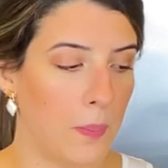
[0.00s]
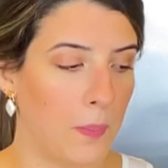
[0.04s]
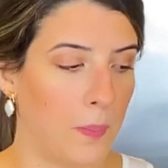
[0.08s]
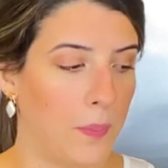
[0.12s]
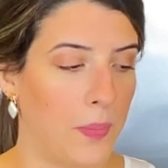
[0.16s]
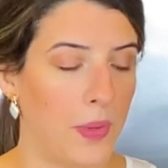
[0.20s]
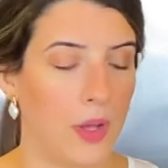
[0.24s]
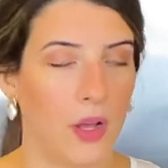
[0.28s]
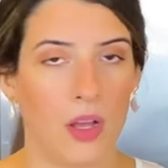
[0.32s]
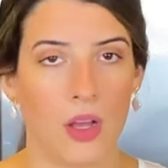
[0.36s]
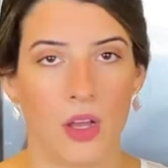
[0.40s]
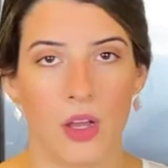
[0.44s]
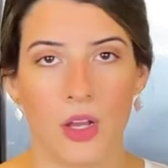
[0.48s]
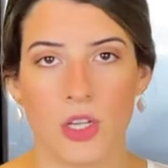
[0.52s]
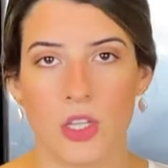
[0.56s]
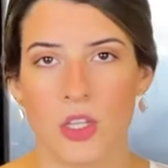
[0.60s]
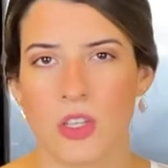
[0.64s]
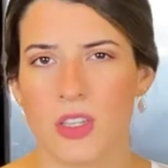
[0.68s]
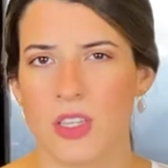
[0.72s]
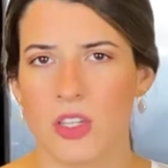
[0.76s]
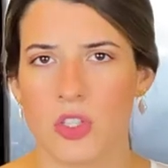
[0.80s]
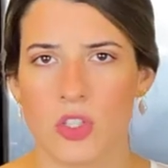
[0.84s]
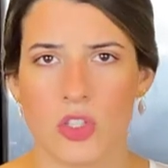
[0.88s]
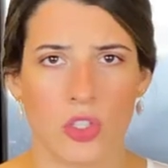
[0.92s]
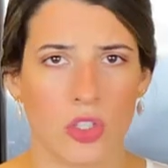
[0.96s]
but you
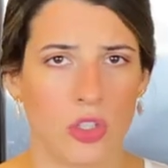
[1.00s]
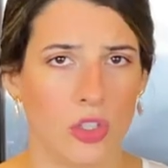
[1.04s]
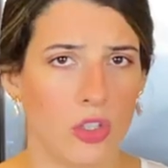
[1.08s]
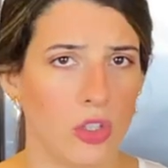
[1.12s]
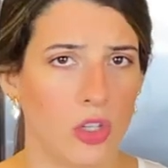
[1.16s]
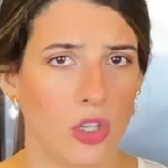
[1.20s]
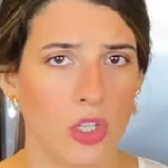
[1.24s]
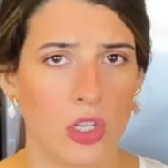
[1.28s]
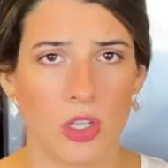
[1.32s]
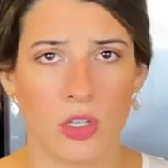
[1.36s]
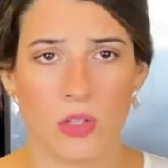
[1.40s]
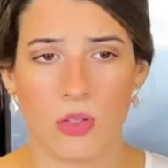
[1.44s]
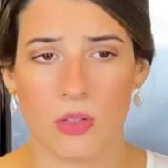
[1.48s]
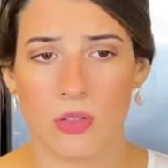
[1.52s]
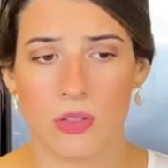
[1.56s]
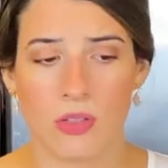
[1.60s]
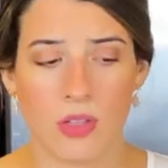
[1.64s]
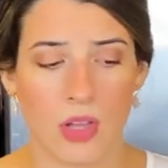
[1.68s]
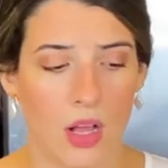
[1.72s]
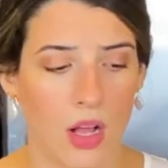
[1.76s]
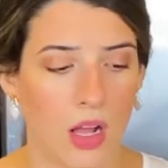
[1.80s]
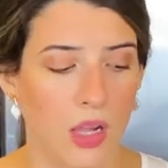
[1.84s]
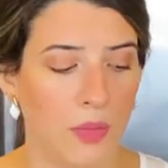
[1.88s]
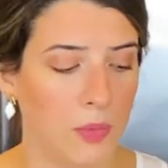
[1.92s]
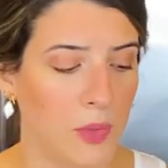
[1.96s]
can sure use
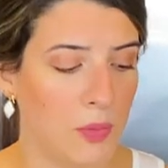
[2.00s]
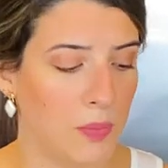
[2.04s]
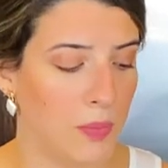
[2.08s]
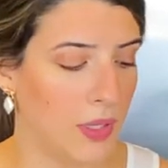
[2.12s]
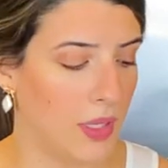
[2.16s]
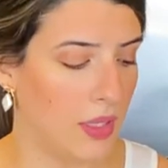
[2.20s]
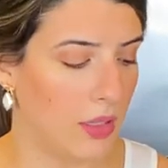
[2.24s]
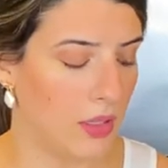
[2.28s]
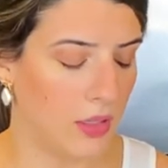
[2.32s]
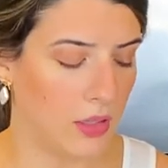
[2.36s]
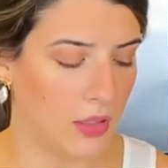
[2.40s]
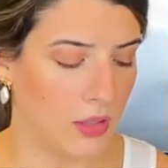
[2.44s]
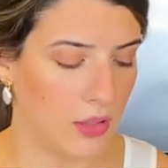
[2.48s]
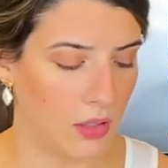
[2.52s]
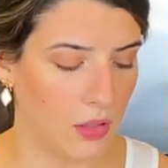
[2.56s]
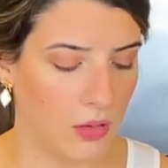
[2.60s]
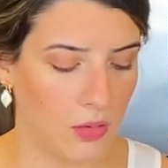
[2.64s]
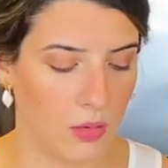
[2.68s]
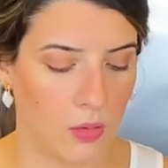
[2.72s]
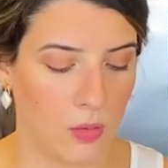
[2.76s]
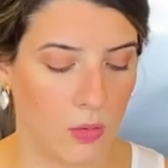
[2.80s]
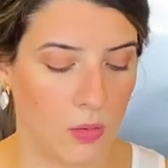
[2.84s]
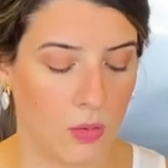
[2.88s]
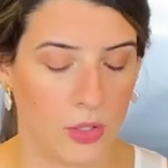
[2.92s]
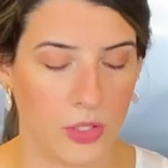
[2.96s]
almond milk
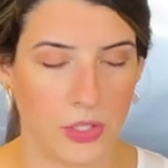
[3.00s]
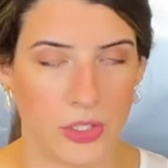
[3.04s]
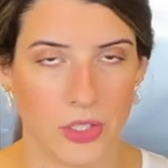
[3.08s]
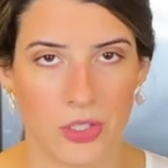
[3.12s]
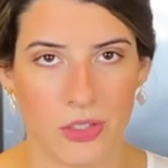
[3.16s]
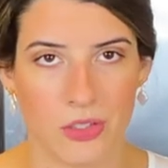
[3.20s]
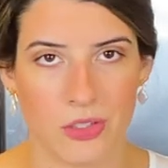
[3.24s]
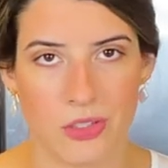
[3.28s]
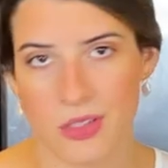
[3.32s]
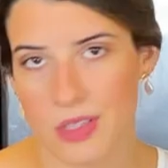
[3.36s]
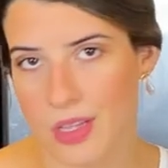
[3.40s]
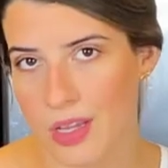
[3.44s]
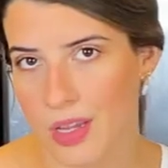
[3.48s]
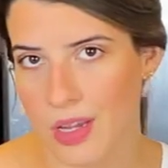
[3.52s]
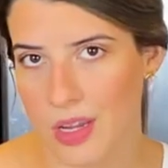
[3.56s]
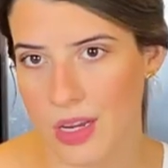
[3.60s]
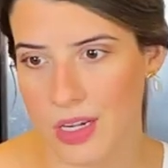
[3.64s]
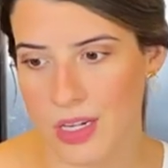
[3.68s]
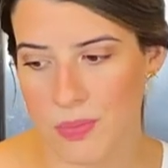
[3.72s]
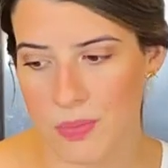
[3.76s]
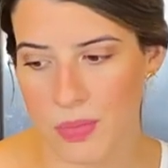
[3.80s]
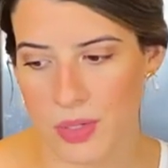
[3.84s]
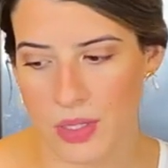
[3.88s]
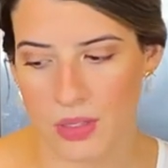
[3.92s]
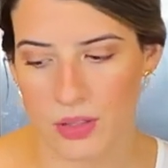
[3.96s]
or just
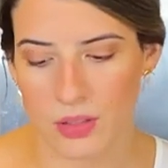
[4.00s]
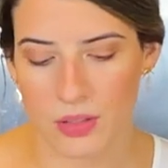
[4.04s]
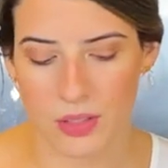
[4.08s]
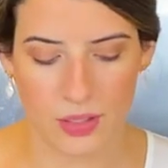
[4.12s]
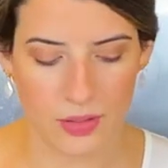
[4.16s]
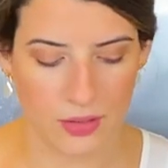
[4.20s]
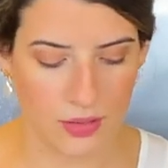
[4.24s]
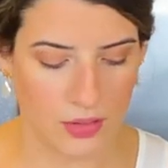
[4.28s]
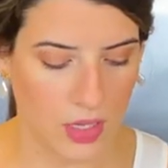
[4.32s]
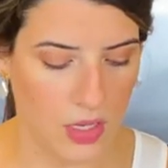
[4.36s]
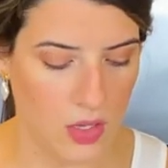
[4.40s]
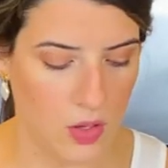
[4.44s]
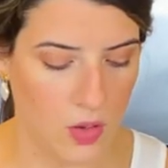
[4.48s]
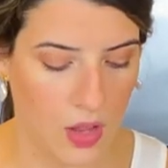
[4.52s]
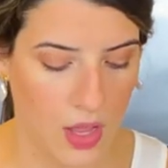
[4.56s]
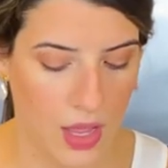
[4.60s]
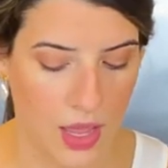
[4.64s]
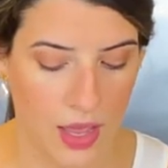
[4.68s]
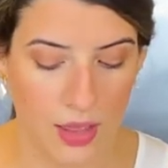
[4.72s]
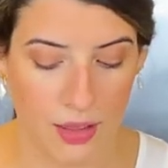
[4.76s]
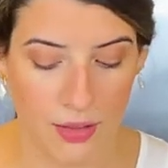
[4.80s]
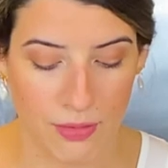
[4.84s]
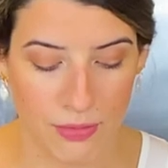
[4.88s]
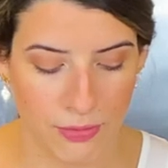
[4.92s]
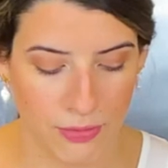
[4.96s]
any milk that you
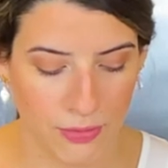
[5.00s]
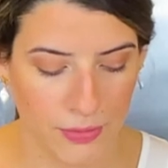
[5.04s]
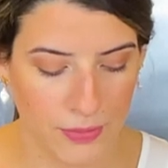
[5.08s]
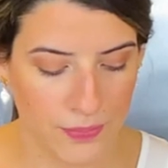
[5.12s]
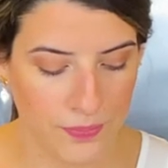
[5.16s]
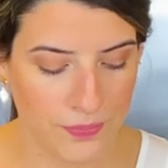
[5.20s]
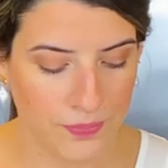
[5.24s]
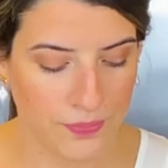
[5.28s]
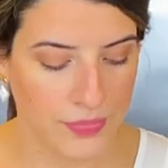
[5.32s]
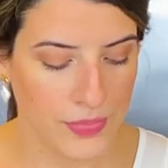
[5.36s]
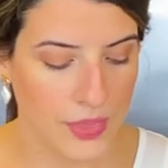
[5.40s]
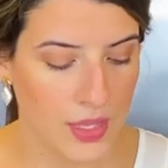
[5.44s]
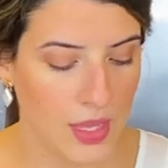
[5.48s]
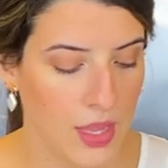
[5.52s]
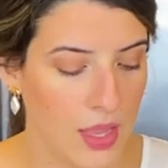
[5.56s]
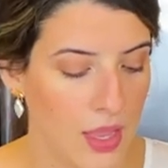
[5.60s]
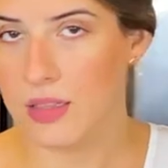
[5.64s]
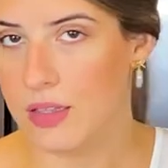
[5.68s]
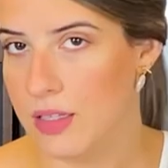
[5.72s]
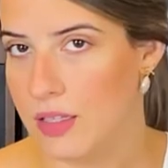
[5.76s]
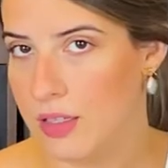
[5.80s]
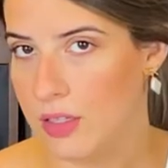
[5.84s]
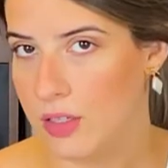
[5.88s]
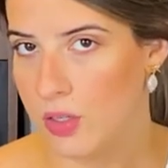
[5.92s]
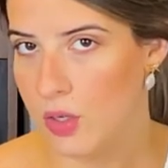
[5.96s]
have.
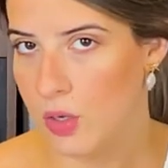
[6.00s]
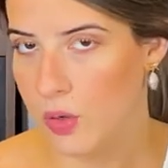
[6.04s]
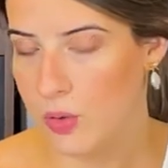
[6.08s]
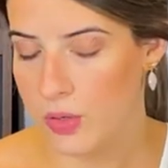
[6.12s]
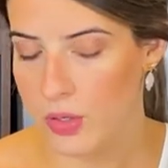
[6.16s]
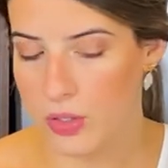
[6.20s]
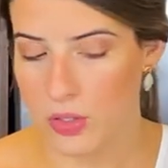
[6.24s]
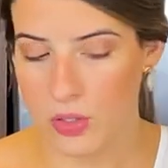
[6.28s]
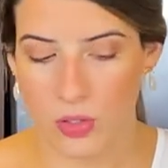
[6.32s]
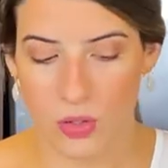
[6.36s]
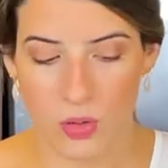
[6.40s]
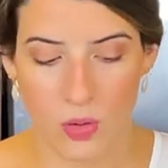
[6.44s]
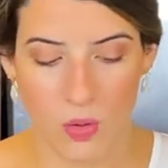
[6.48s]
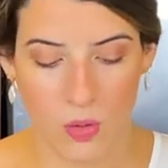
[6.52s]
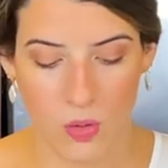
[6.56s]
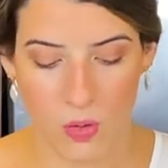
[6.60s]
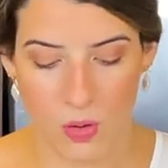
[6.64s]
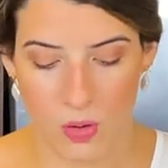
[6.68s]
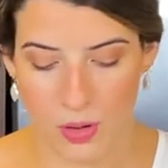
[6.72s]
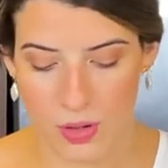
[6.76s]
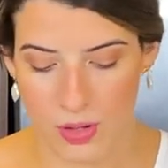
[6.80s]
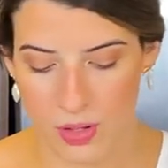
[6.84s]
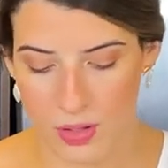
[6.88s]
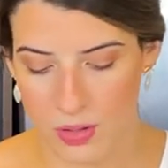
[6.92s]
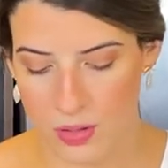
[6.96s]
The coconut
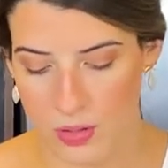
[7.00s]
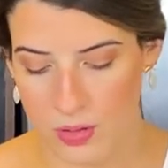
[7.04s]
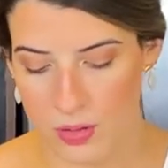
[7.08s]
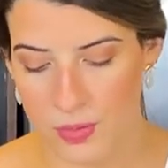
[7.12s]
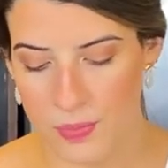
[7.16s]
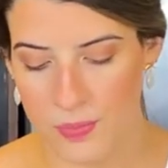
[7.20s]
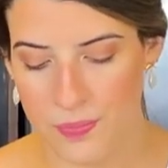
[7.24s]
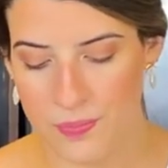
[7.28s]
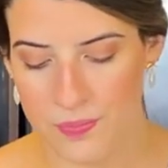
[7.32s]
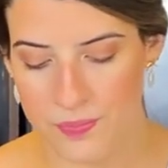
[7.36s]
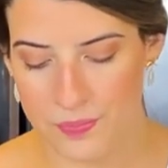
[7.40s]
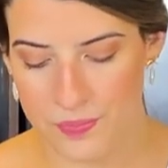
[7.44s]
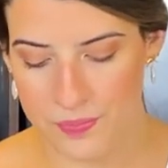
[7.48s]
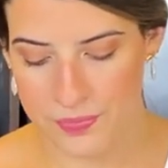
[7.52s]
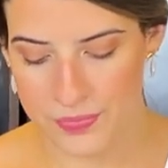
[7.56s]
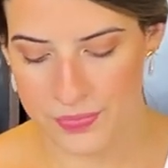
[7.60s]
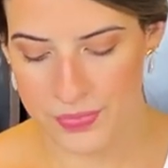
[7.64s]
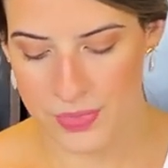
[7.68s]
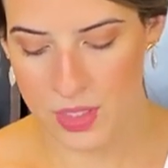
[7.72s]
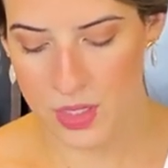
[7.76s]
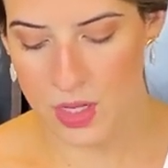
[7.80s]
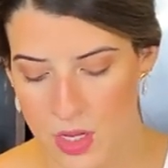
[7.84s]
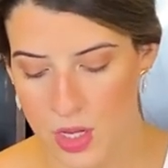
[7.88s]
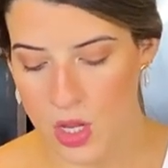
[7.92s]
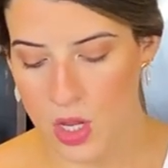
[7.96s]
oil,
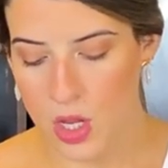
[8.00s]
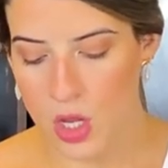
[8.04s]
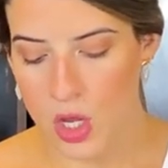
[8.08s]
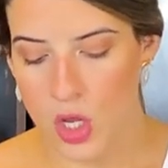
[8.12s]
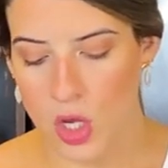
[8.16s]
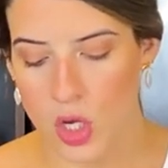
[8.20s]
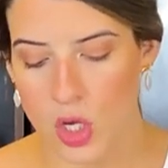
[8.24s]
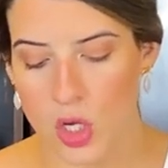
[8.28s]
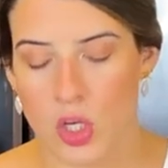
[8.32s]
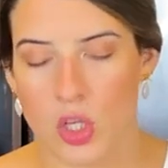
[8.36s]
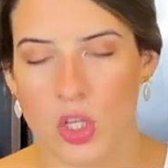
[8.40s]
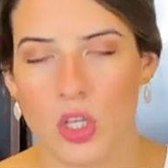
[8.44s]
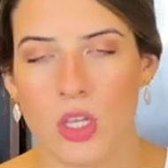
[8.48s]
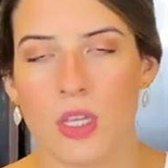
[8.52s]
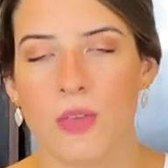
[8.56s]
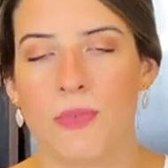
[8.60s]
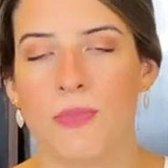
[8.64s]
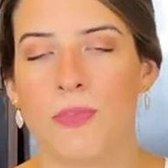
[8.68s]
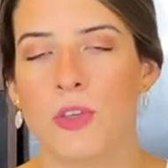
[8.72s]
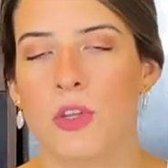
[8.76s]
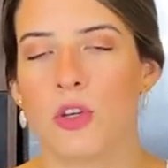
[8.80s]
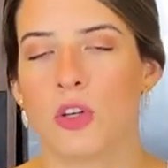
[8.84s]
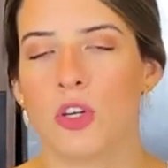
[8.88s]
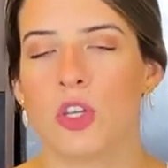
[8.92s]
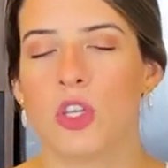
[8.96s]

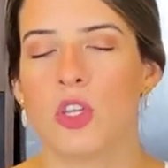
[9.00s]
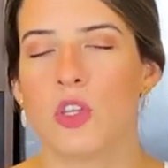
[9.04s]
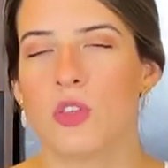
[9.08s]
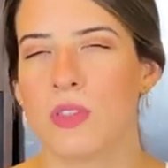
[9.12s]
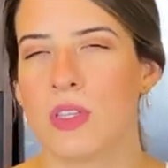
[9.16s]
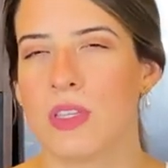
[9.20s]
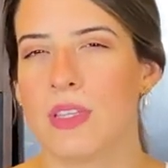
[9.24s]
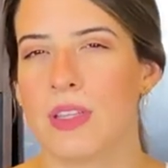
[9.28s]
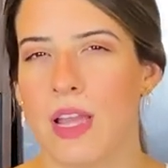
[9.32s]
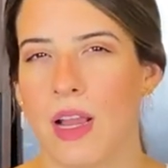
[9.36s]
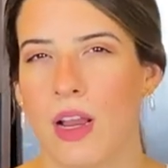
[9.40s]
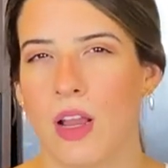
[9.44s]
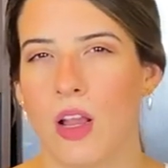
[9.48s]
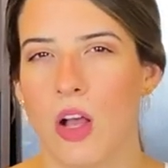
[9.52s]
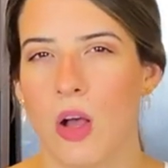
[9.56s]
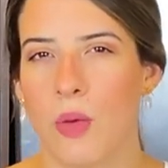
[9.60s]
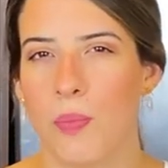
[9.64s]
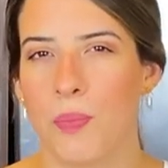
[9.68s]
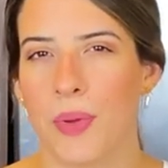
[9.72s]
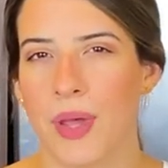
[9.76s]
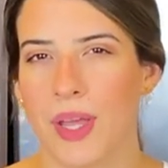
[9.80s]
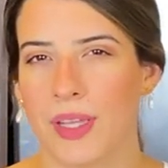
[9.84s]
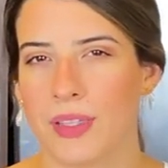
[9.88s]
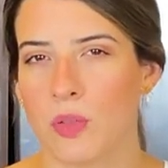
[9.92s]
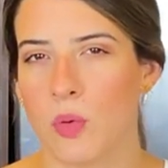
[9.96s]
if you're using that
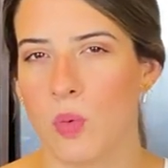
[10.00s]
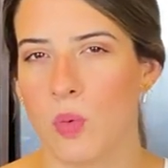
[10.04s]
compact